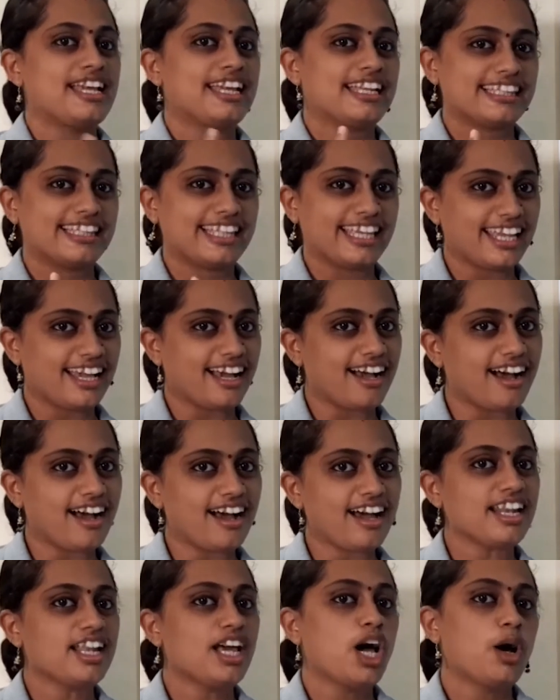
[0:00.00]
They are
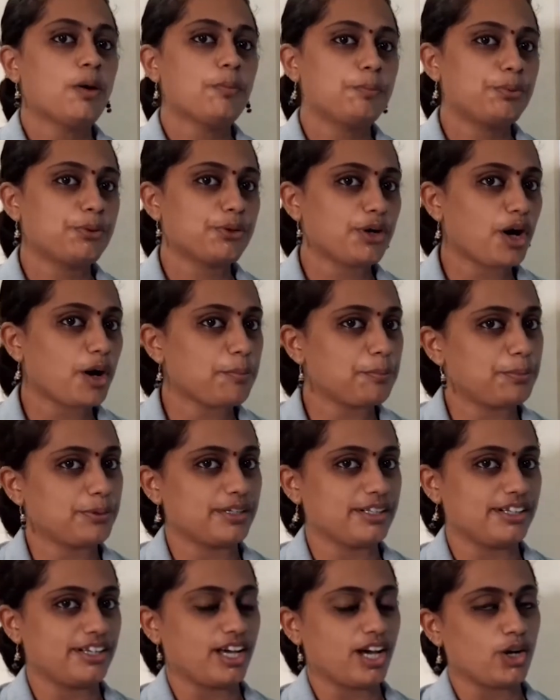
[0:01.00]

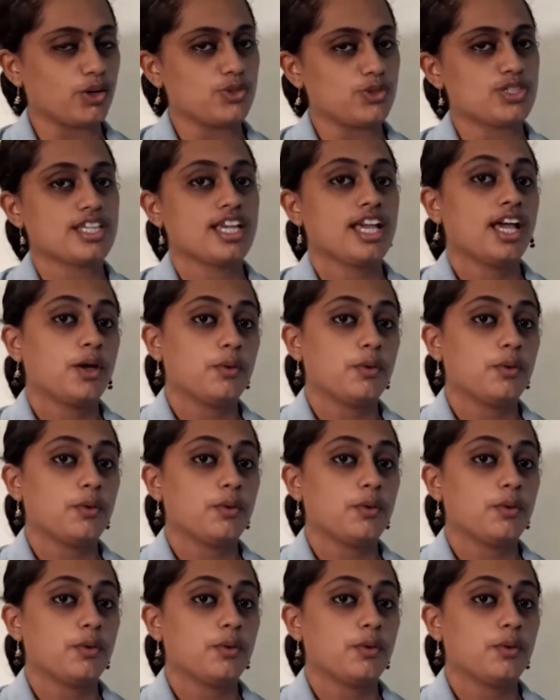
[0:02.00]
proper nouns.